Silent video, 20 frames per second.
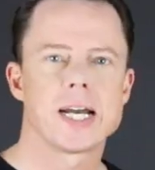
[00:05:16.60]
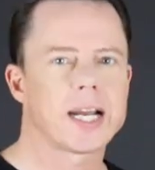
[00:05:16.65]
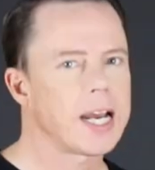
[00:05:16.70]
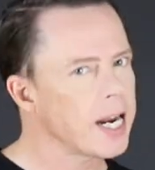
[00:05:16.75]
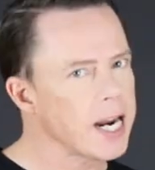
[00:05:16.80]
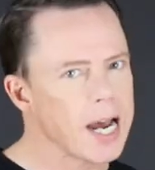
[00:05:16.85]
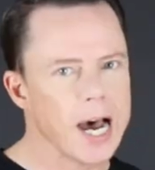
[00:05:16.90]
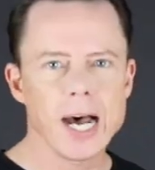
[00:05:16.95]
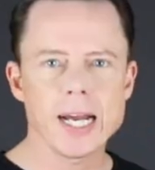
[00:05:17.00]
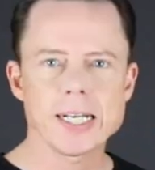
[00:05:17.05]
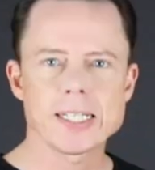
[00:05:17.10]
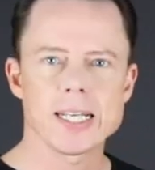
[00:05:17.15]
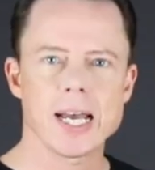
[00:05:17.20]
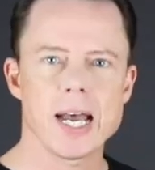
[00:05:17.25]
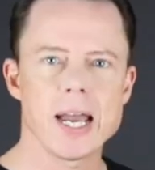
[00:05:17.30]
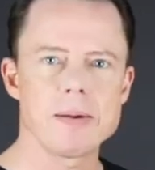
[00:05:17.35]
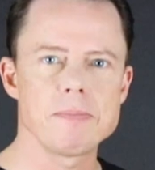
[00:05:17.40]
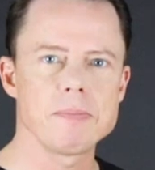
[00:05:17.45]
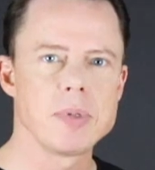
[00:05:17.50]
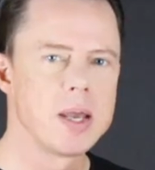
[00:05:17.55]
I got a hard
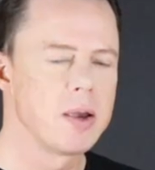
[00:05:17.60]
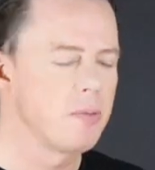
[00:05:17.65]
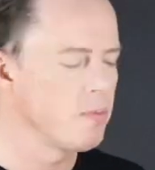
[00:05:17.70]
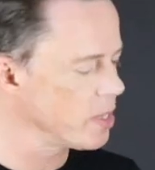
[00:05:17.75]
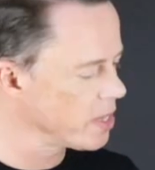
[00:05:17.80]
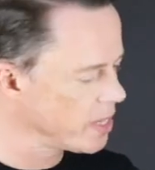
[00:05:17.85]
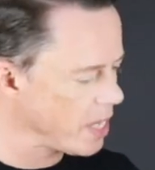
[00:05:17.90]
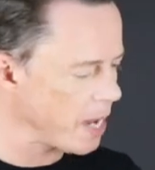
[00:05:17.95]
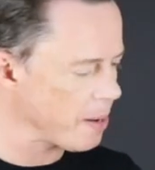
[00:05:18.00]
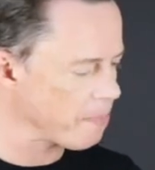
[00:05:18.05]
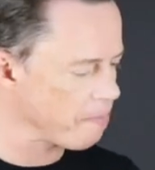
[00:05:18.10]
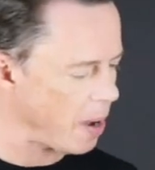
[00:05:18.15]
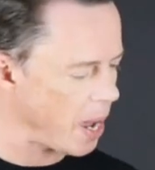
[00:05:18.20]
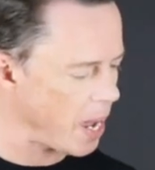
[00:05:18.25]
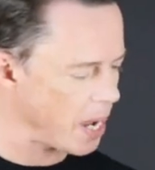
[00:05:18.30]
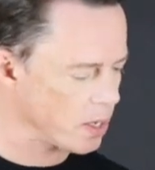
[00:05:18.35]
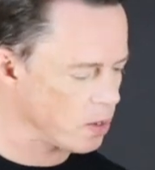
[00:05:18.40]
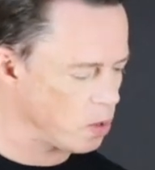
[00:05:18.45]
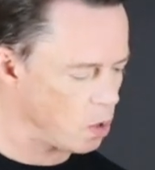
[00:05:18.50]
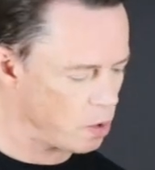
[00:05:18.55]
time with that
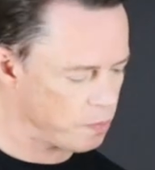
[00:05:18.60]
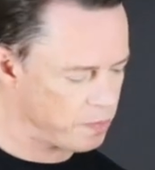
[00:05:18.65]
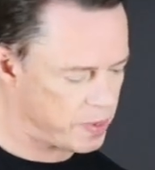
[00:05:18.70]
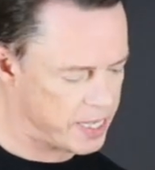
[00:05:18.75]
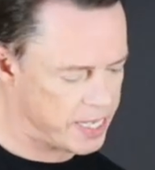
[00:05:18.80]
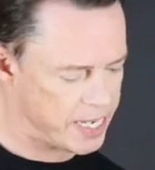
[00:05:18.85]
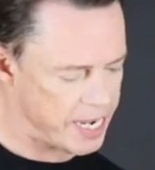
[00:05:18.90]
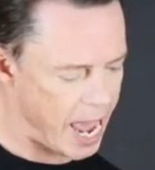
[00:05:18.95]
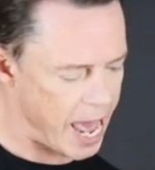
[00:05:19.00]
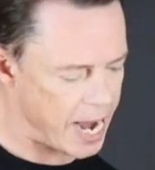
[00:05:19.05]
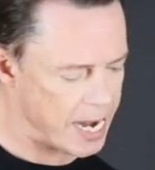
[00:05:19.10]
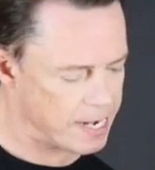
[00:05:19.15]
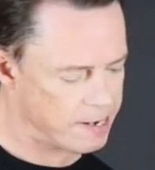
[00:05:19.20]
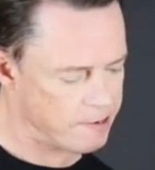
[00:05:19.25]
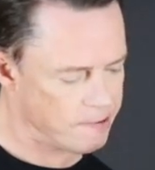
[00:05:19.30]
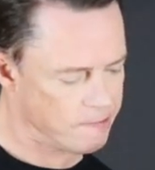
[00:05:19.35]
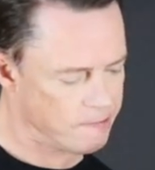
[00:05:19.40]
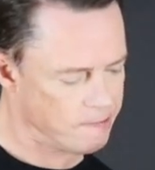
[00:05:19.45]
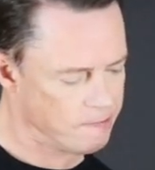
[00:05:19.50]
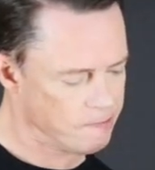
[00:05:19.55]
bar chord with the added
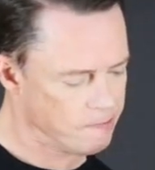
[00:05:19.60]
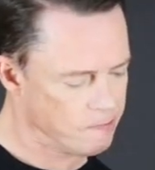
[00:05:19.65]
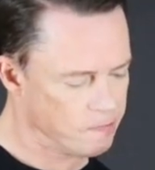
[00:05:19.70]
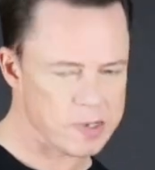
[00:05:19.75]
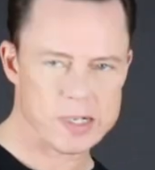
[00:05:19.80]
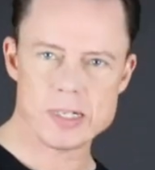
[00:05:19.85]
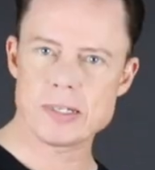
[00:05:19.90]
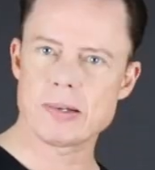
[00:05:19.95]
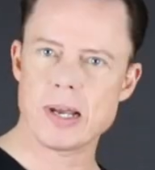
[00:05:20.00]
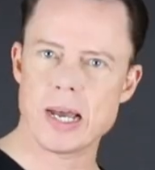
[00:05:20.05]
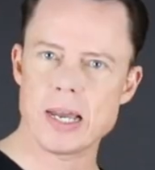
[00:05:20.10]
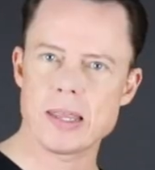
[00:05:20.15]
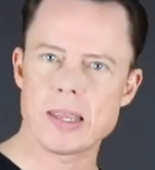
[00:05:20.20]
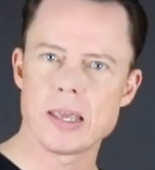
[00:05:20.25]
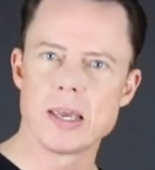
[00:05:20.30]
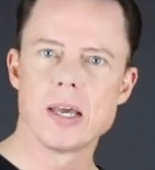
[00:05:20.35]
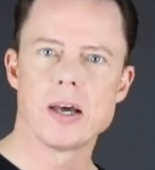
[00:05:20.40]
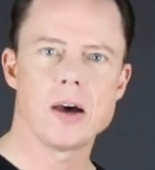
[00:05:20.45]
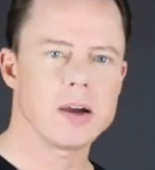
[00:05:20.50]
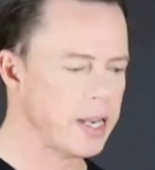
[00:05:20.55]

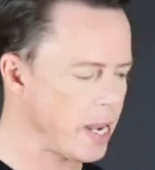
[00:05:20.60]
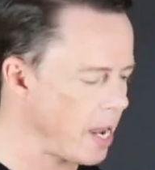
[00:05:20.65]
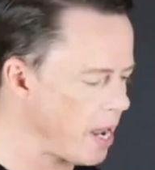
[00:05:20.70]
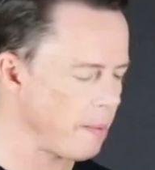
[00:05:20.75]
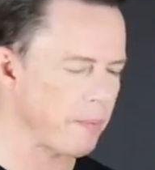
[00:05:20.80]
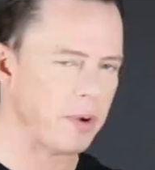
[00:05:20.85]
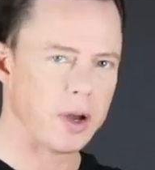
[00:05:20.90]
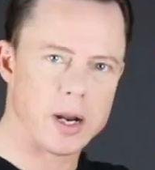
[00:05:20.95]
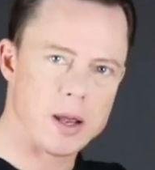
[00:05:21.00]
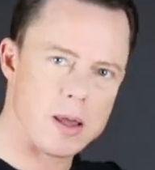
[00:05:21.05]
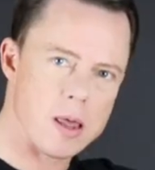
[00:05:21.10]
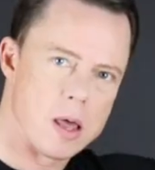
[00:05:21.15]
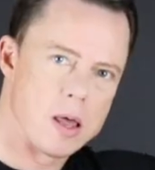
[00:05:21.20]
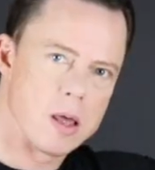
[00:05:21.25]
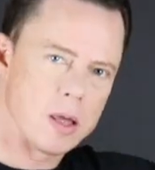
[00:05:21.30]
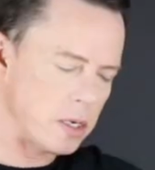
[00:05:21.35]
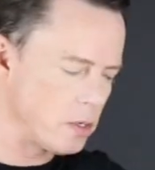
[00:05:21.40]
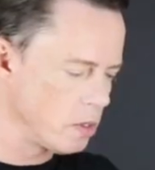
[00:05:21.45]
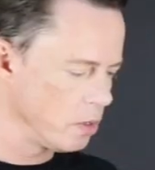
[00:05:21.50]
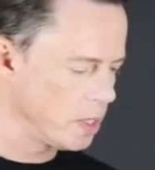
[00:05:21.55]
nine. Okay, I'm
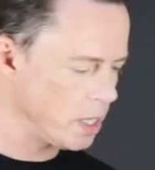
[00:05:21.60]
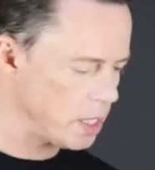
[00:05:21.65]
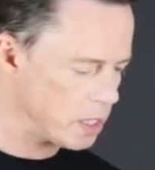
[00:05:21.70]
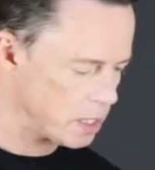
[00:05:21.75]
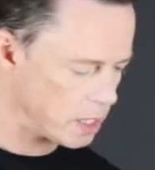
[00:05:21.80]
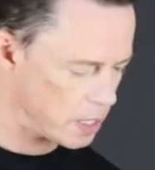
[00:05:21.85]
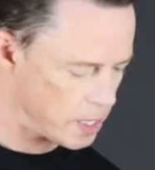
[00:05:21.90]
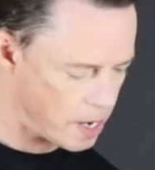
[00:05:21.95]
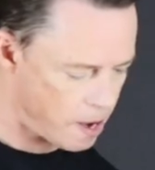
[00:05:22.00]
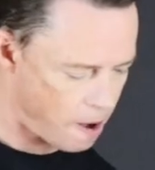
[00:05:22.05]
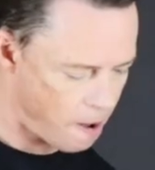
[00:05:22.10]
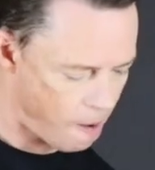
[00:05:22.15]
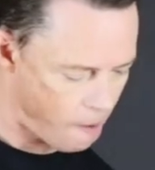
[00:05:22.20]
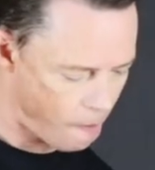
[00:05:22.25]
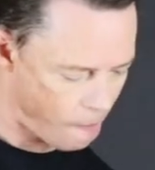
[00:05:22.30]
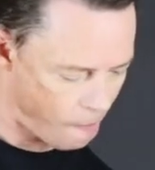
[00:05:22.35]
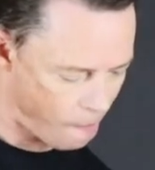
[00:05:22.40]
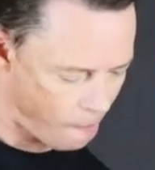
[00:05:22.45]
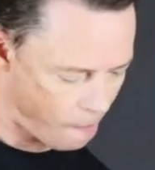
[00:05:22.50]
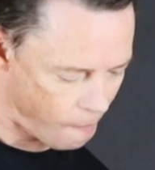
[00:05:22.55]
gonna do this, and then,
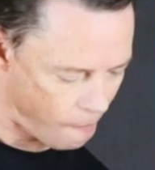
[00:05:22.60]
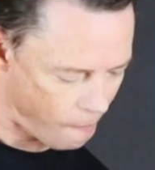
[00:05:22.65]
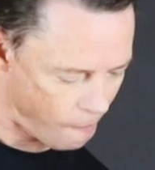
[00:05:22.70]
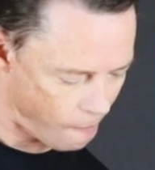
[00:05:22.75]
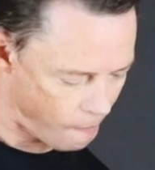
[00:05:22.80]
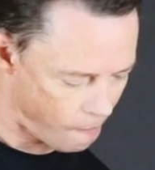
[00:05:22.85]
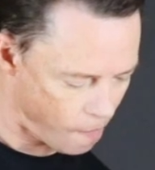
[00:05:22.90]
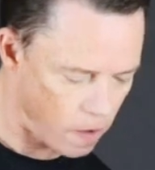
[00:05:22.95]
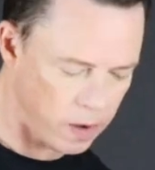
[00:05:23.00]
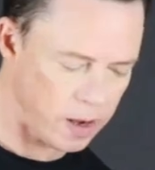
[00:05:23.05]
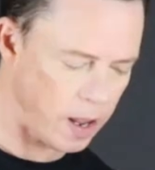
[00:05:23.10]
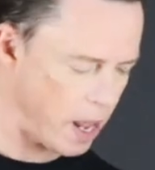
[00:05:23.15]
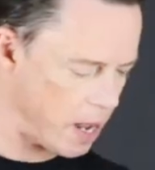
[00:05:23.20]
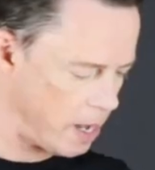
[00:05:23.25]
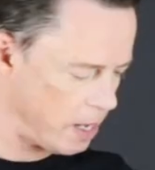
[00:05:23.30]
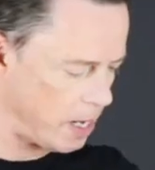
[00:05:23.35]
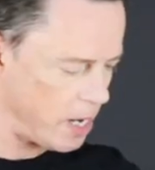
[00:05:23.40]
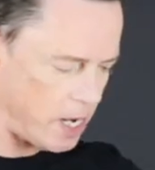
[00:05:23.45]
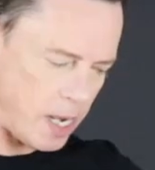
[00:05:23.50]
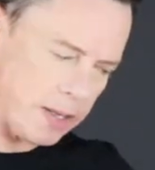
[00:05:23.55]
okay,
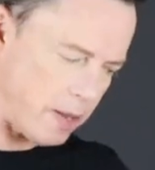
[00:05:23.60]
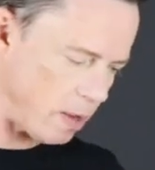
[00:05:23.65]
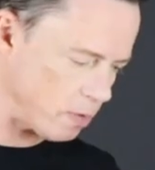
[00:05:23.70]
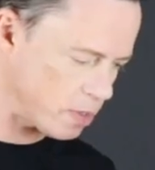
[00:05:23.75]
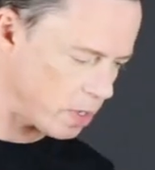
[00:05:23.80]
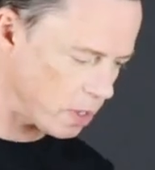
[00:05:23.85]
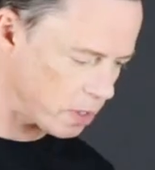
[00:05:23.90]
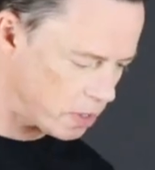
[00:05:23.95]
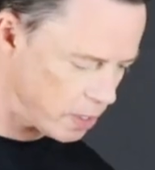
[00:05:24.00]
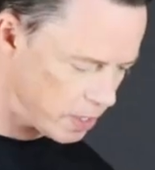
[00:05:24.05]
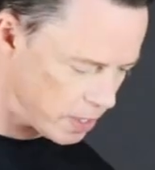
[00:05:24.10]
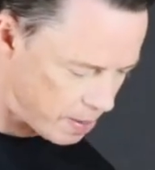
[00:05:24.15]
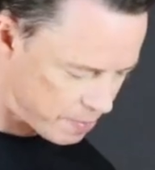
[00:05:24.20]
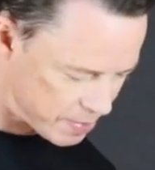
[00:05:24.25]
that was not good.